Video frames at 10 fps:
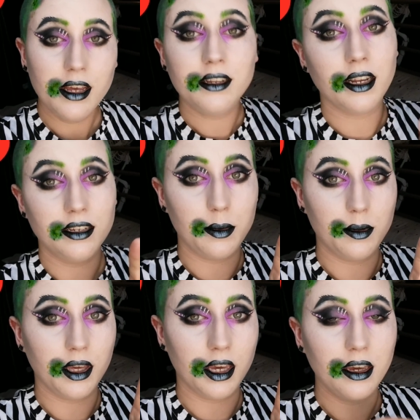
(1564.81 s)
Stay
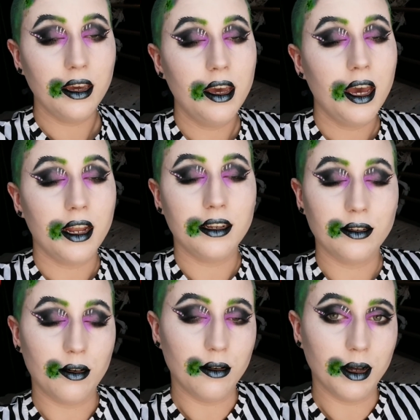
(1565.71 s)
spooky, and
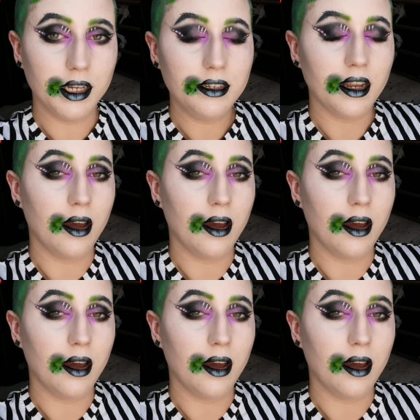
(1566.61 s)
as always,